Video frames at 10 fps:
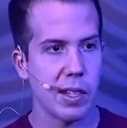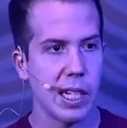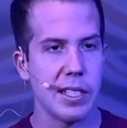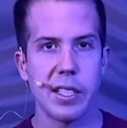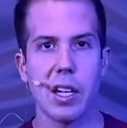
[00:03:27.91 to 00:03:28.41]

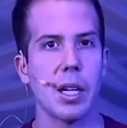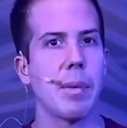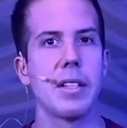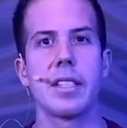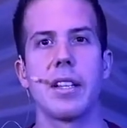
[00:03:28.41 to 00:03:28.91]
let's talk
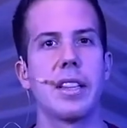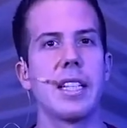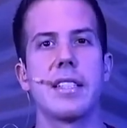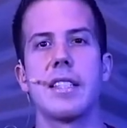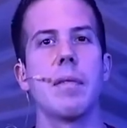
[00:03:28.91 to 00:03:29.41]
about
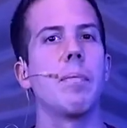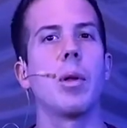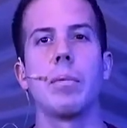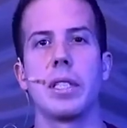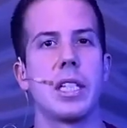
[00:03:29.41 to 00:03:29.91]
something
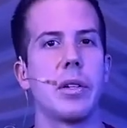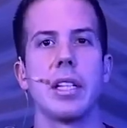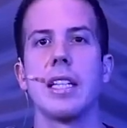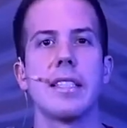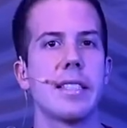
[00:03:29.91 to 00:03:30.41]
simple,
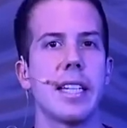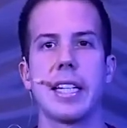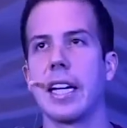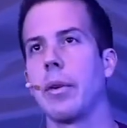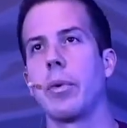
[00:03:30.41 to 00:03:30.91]

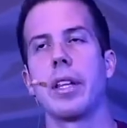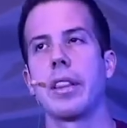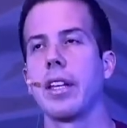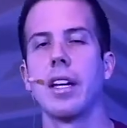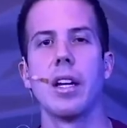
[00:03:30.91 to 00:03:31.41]
materialistic, and with
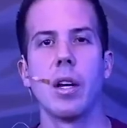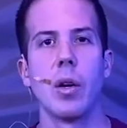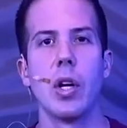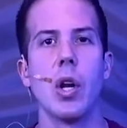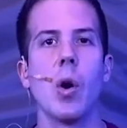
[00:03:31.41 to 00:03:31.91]

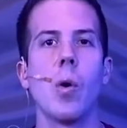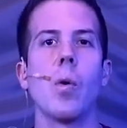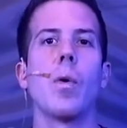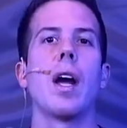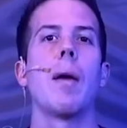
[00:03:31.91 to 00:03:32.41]

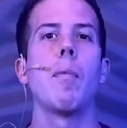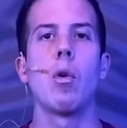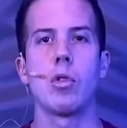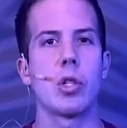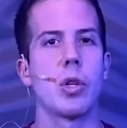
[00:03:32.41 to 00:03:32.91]
no
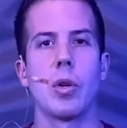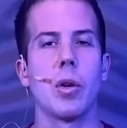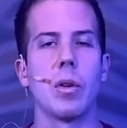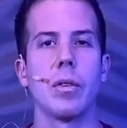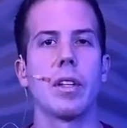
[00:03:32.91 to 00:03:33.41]

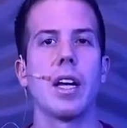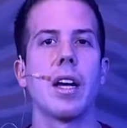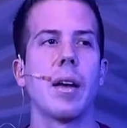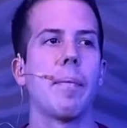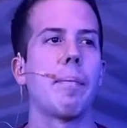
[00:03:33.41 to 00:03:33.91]
emotional
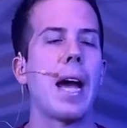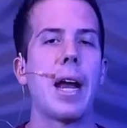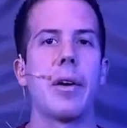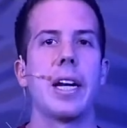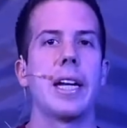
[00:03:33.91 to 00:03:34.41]
uh,
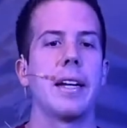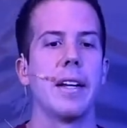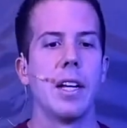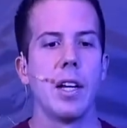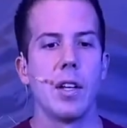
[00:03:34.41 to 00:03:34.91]
pattern in it.
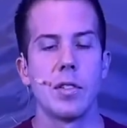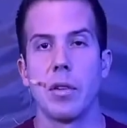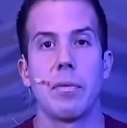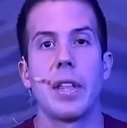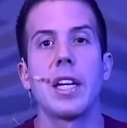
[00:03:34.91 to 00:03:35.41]

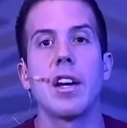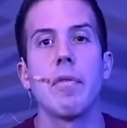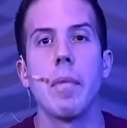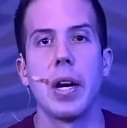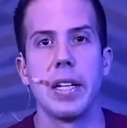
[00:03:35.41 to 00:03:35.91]
So think
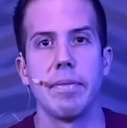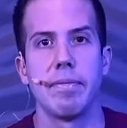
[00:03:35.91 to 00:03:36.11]
of money.